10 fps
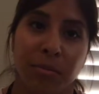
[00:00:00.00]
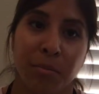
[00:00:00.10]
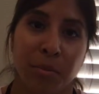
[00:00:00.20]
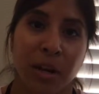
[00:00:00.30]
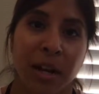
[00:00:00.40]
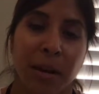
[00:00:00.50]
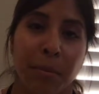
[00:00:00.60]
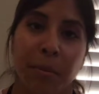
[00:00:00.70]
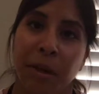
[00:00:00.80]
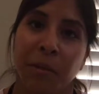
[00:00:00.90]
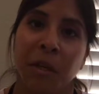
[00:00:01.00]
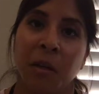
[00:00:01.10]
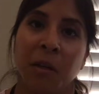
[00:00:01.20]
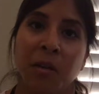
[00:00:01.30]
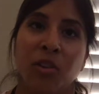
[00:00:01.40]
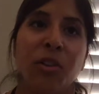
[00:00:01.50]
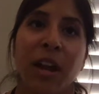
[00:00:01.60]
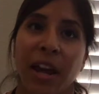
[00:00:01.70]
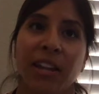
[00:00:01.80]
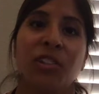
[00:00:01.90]
bring up, maybe
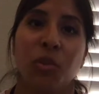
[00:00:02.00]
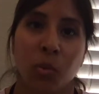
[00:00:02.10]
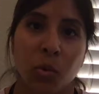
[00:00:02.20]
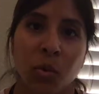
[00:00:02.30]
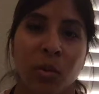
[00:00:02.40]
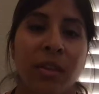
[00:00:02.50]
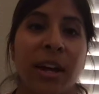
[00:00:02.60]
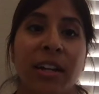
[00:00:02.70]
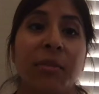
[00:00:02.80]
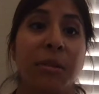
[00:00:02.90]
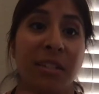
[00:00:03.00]
create a tool that can be